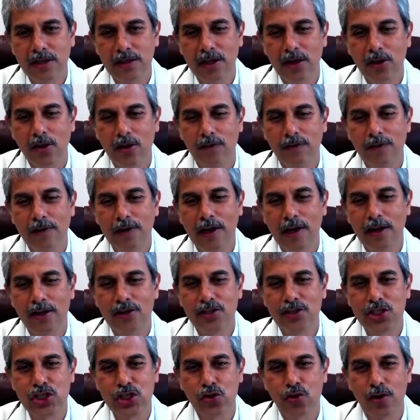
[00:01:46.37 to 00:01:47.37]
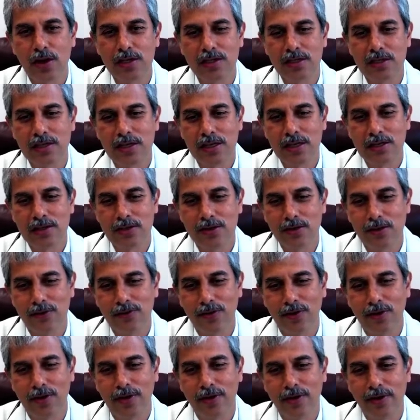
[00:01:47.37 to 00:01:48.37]
Think of it like a stress test of
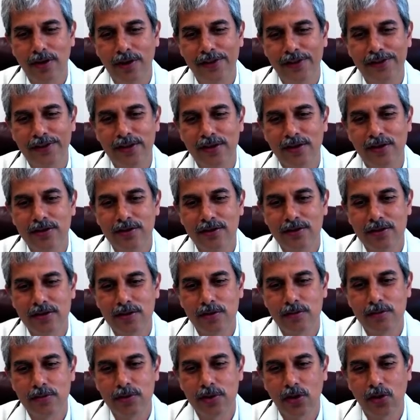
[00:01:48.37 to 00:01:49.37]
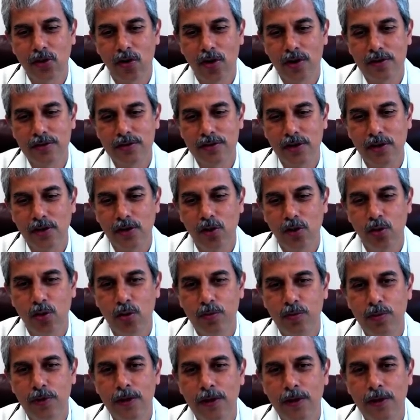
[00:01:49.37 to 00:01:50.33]
our healthcare systems across the globe.